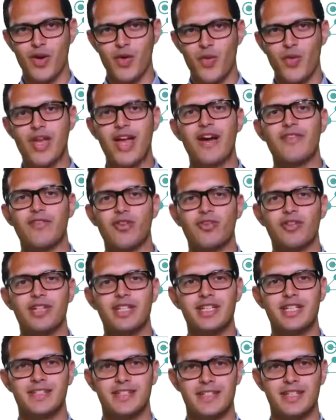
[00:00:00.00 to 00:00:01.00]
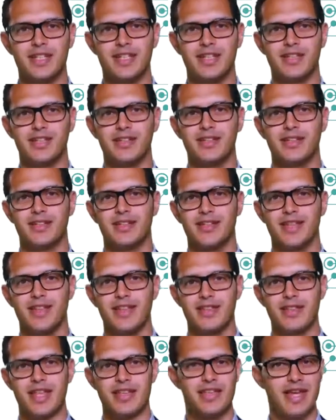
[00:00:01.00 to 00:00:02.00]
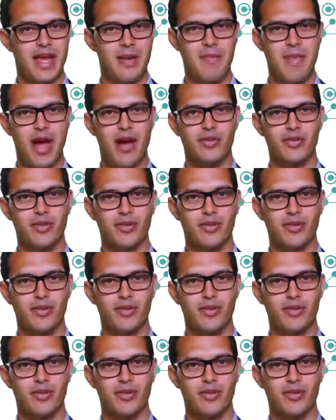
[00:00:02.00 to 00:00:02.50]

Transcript: We have already seen that the amount